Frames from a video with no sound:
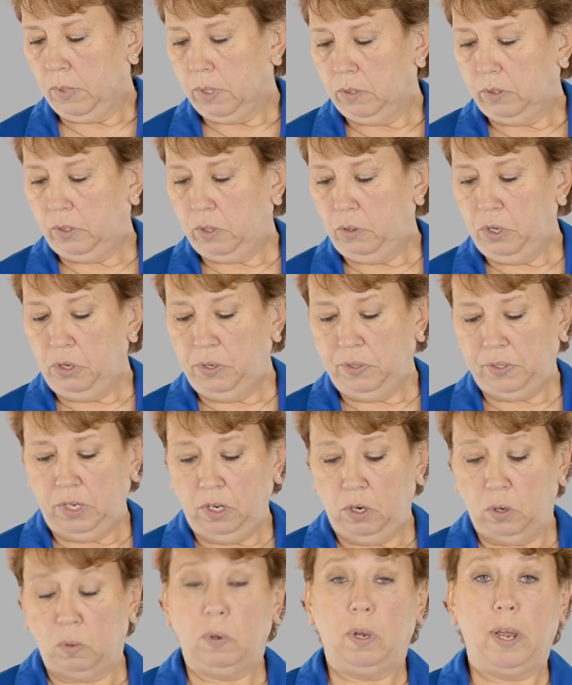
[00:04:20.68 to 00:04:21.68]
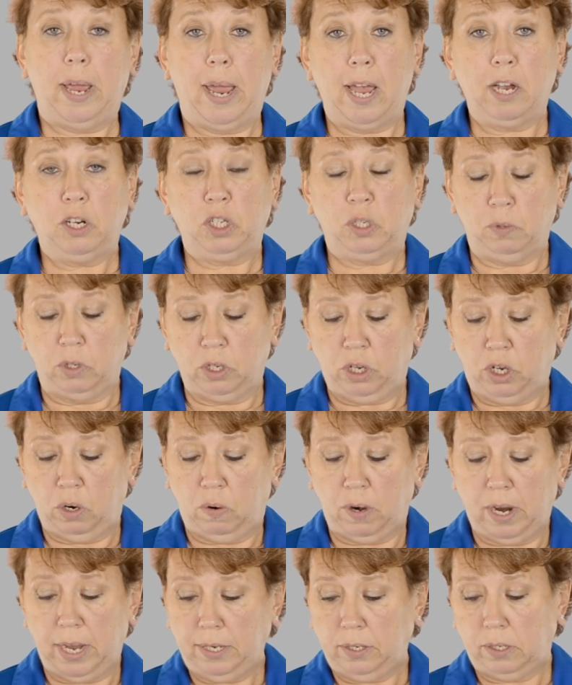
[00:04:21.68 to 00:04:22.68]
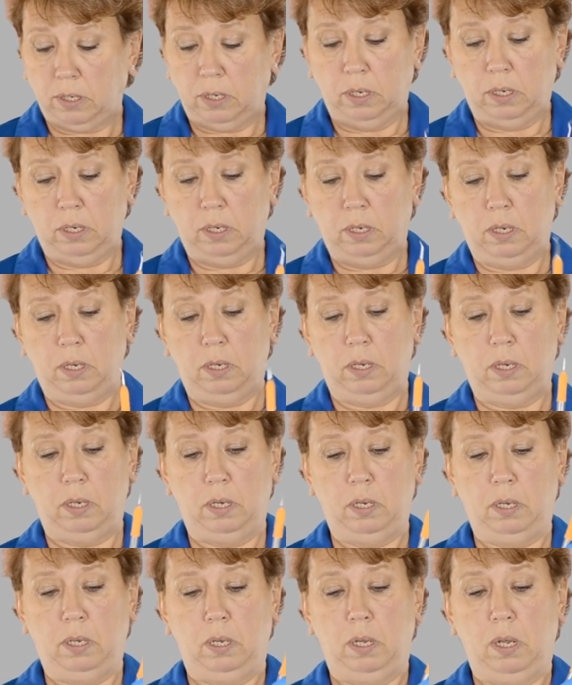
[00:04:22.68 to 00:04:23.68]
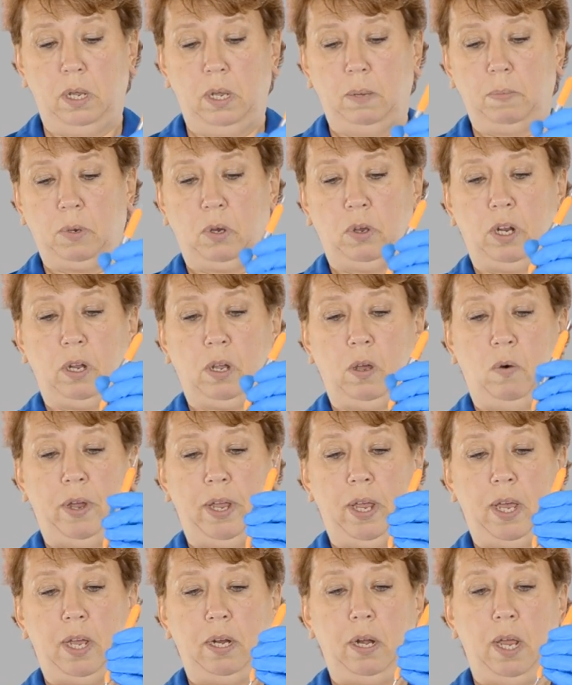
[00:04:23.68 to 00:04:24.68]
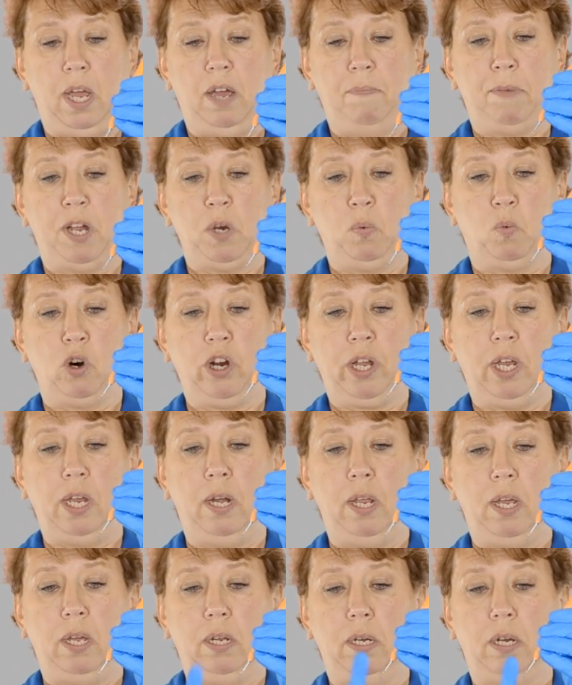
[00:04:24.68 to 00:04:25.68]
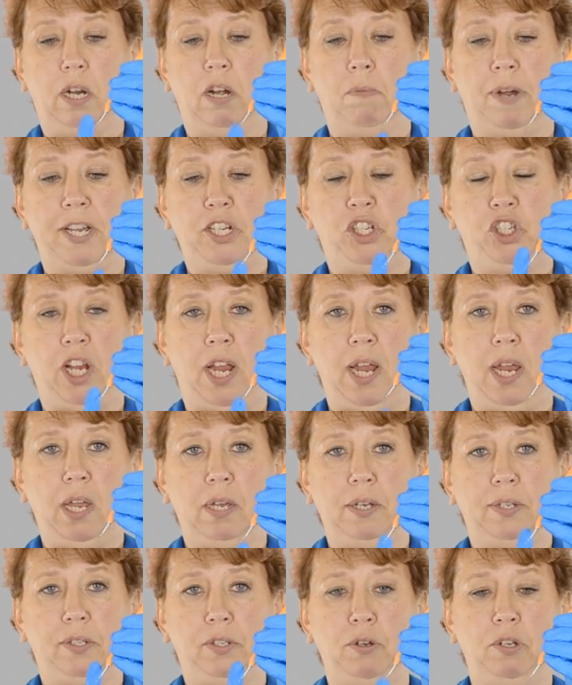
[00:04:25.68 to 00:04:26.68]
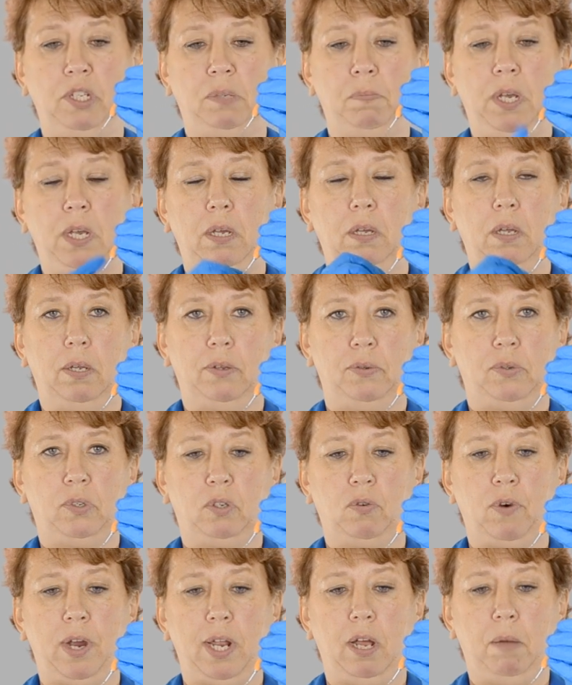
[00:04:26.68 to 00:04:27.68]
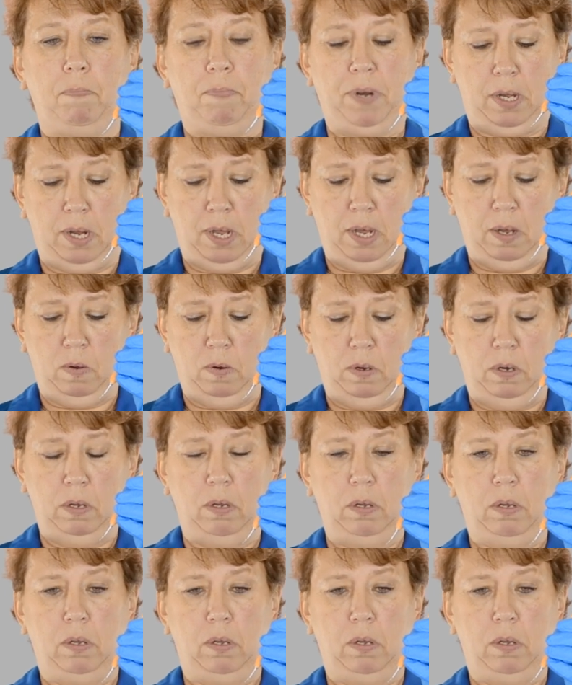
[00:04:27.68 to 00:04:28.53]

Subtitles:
So using an actual curette, going to go ahead and have my working end, or my shank, excuse me, straight up and down.